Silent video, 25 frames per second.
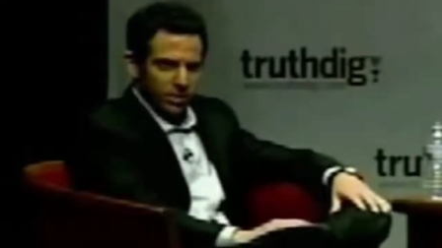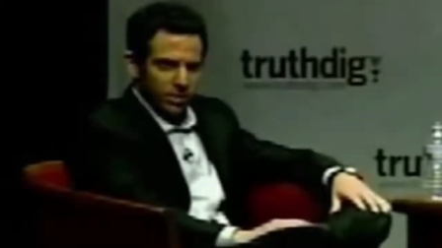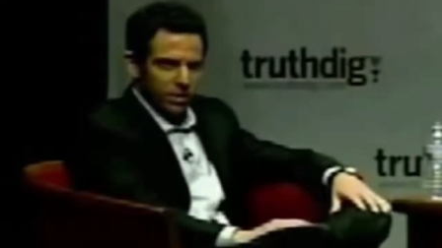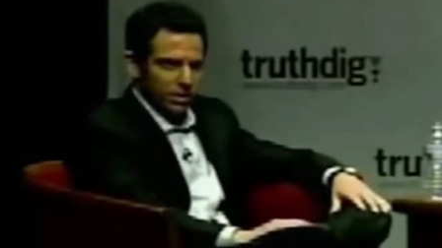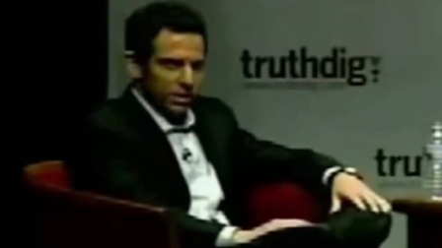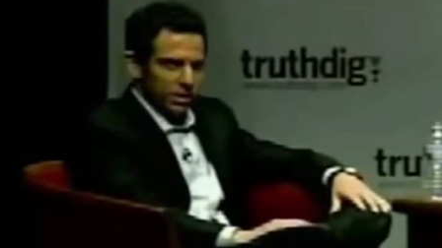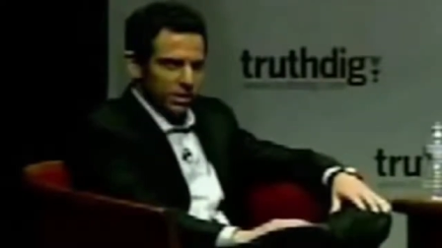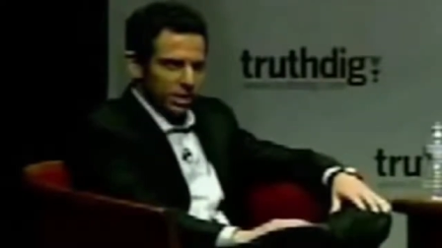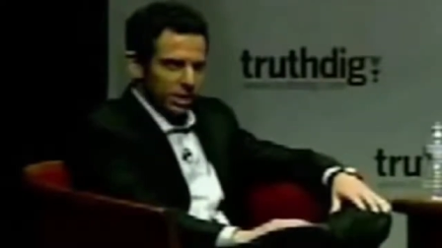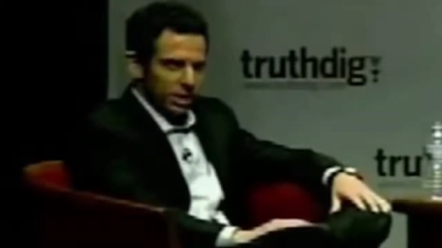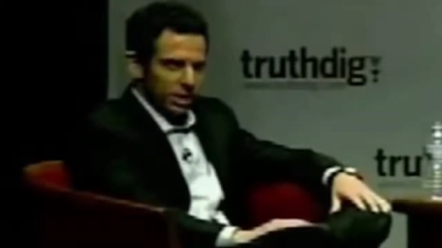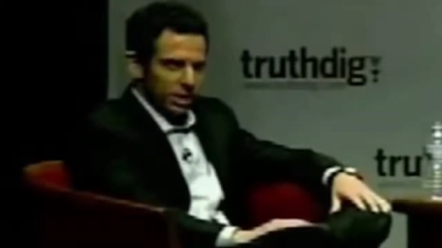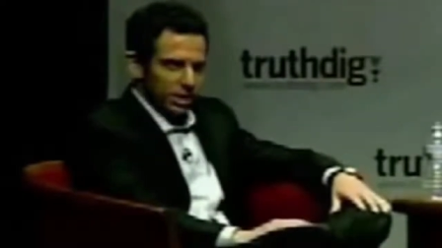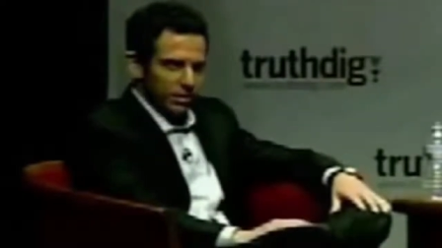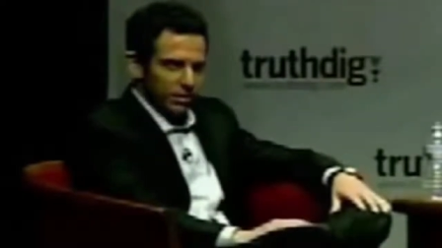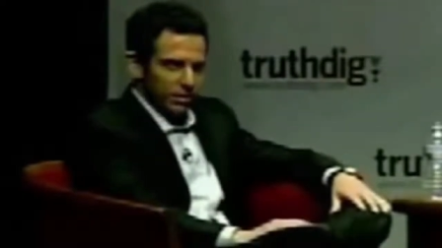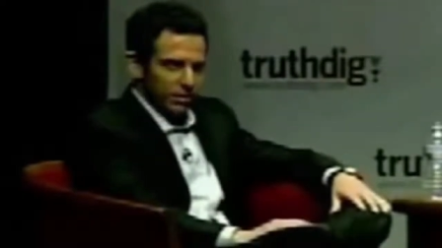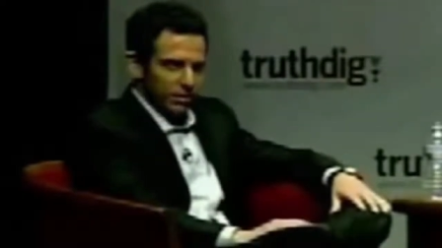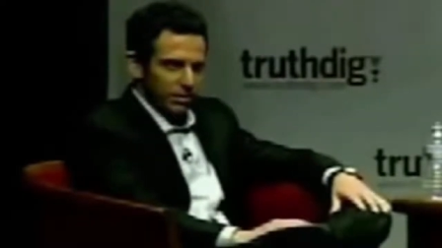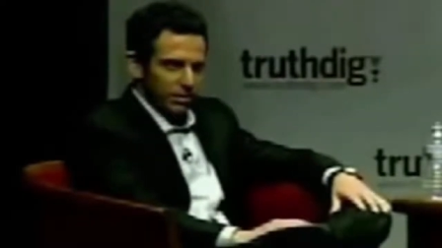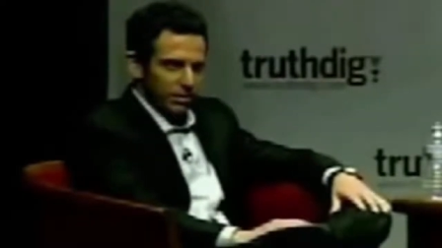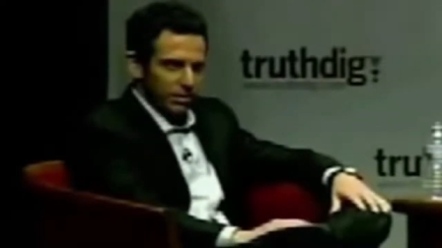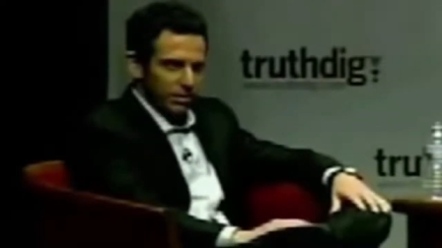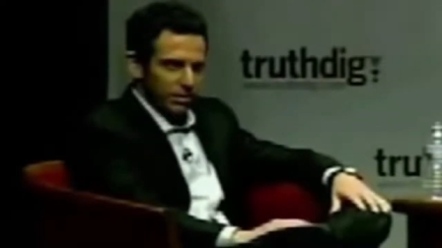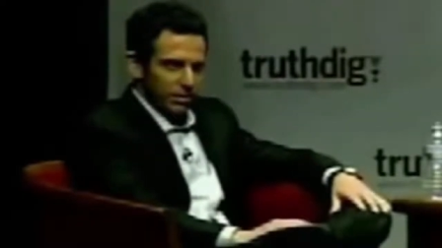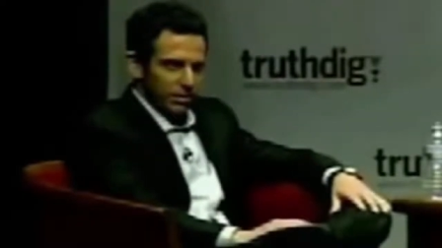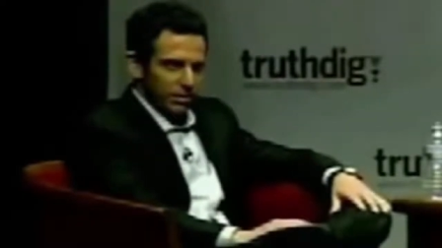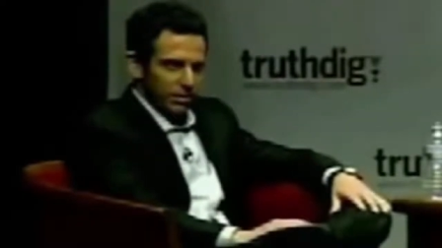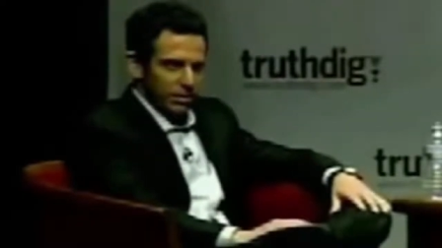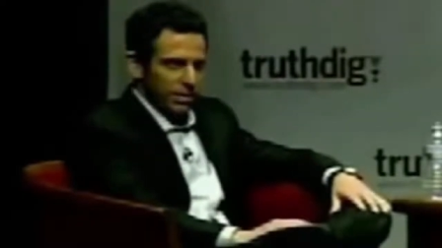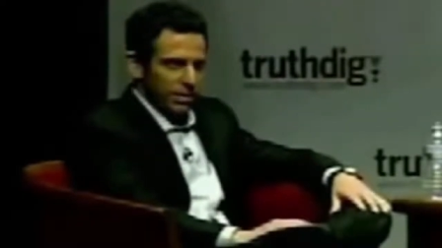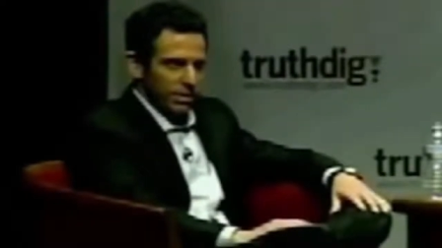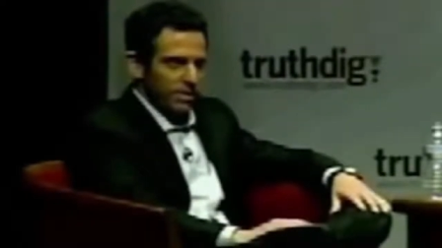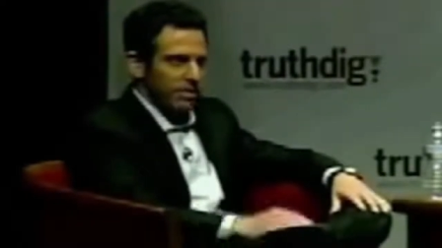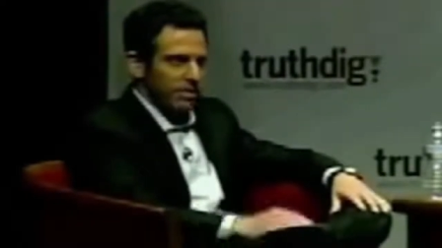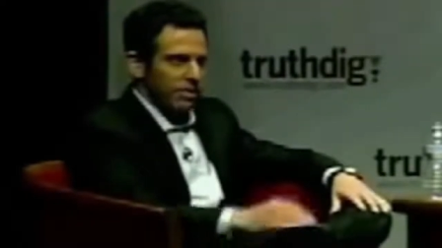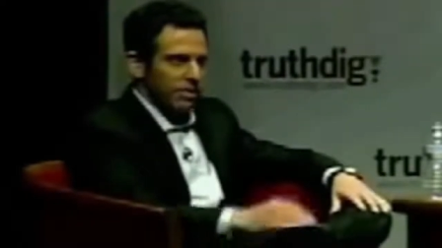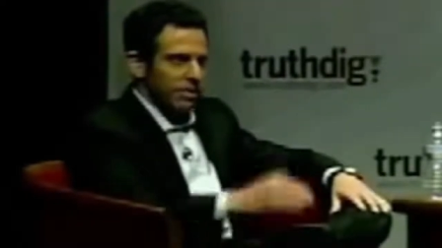claim
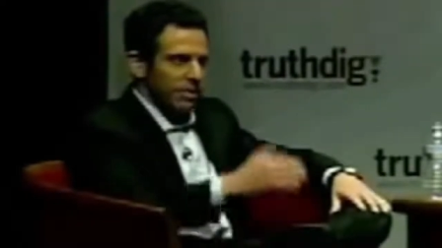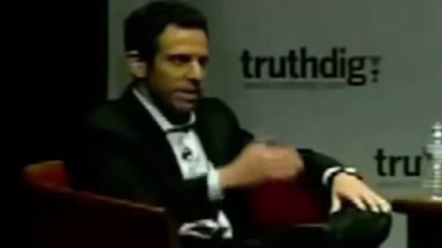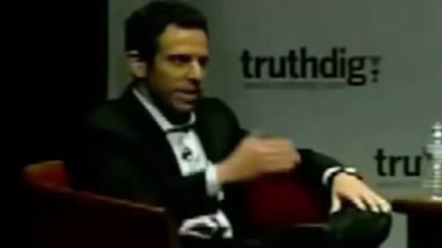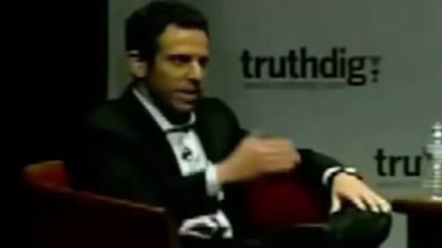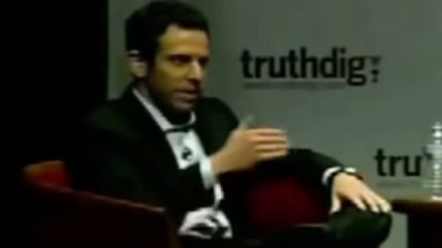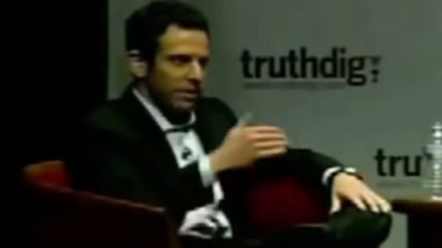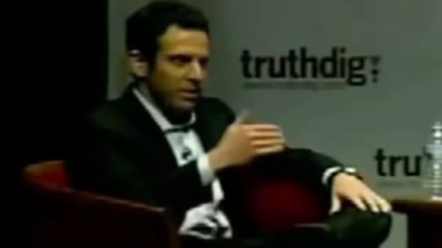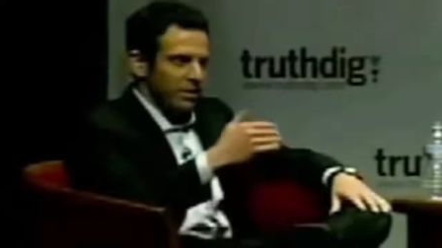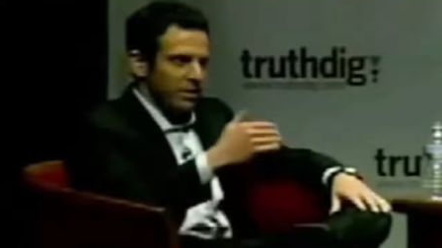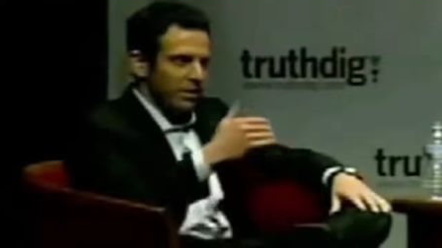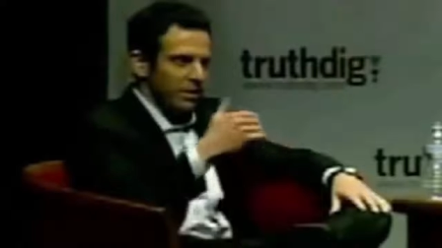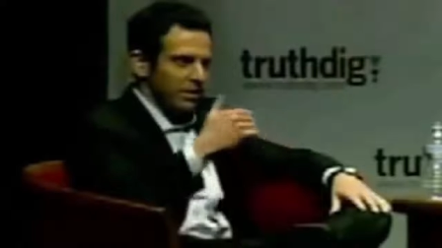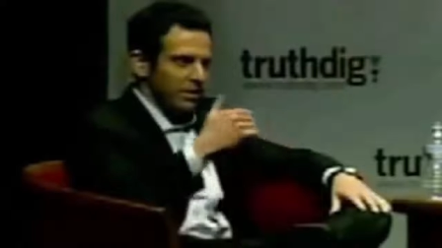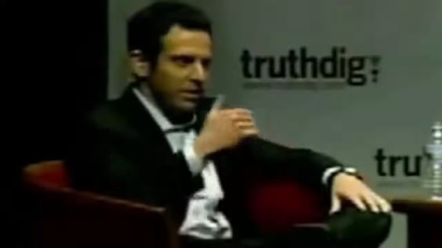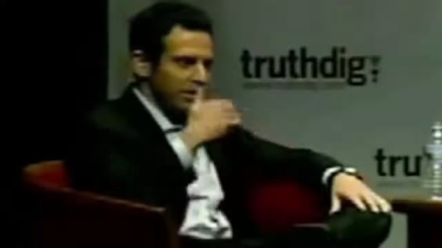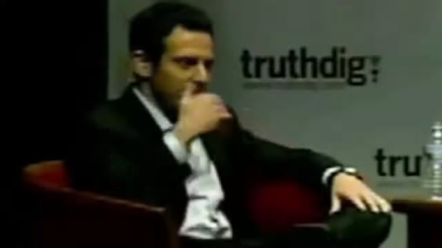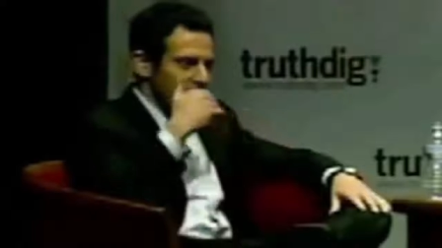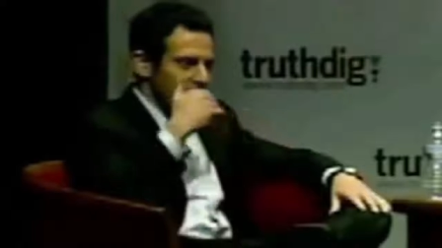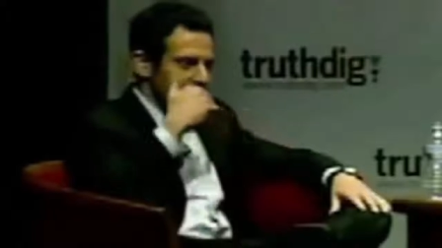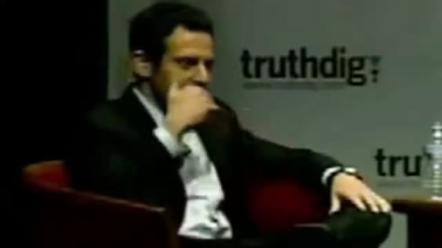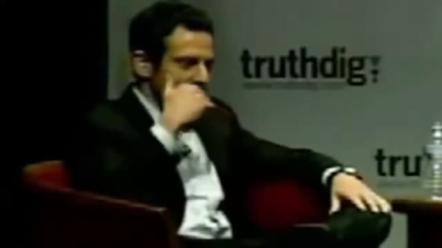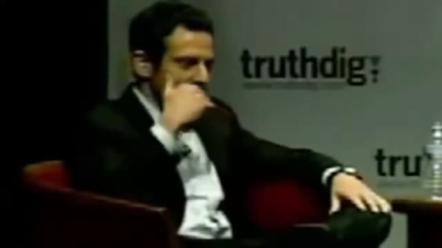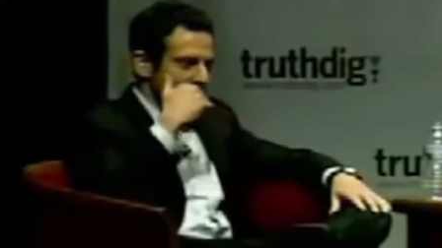that, that,